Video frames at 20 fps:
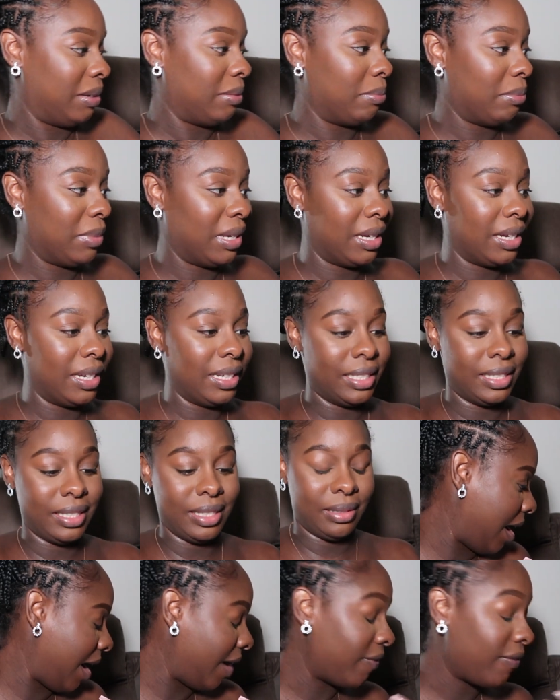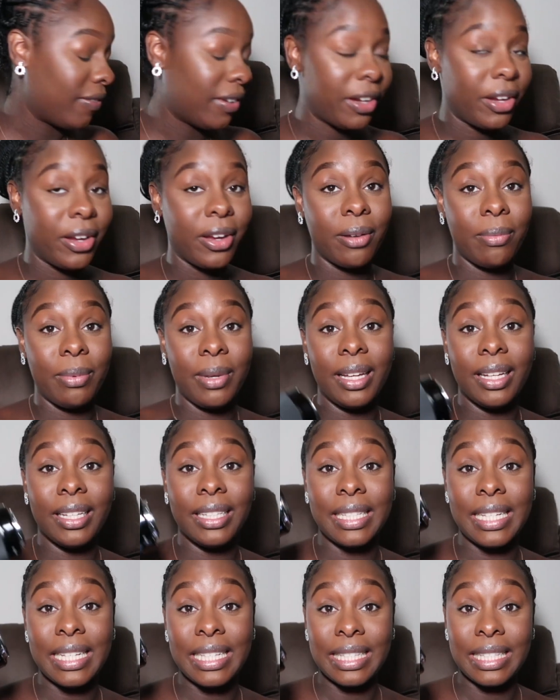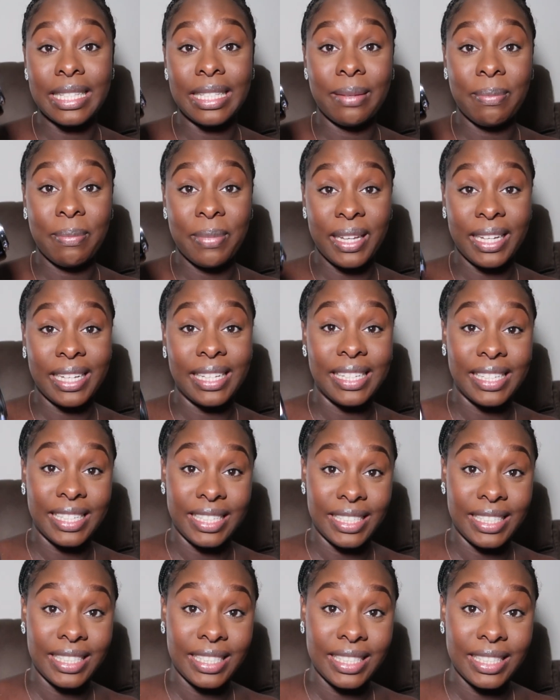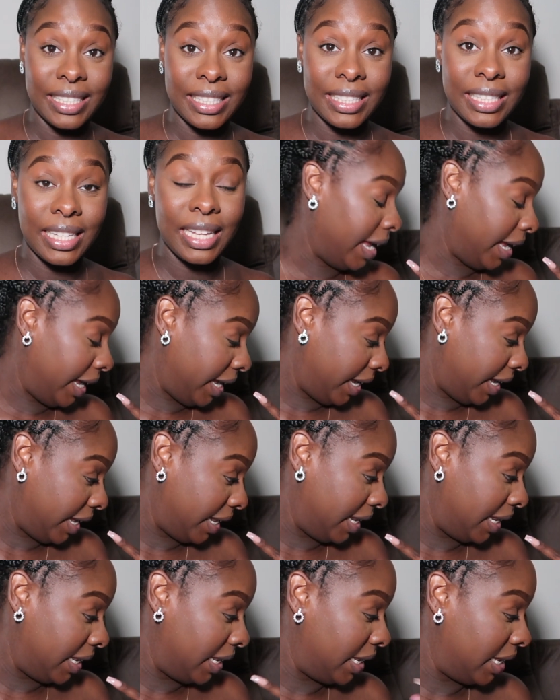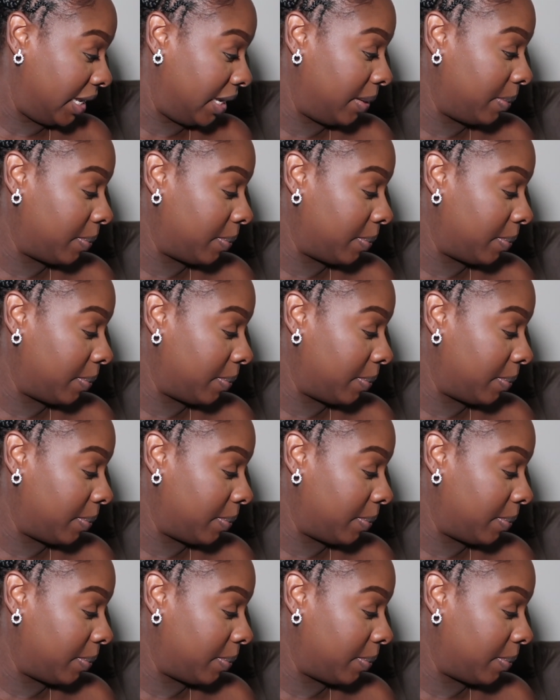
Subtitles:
Because I figured because this is a big lens and